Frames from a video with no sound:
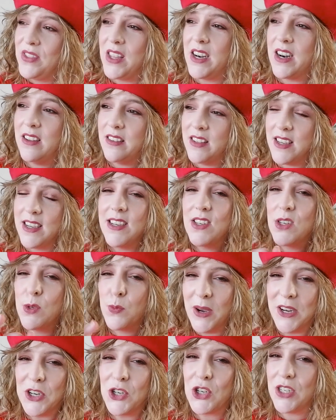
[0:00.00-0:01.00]
then I think
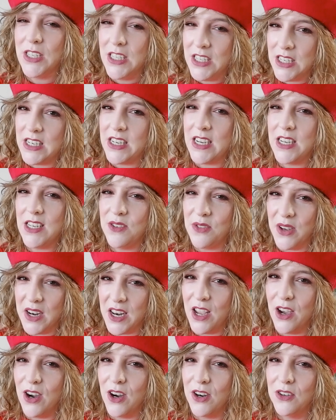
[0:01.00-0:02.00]
especially today's
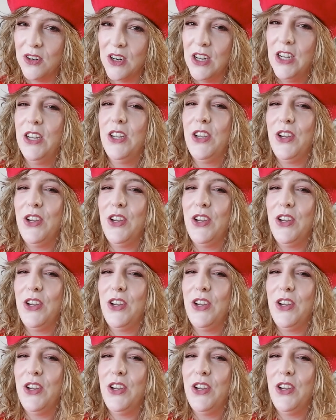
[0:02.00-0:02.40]
video,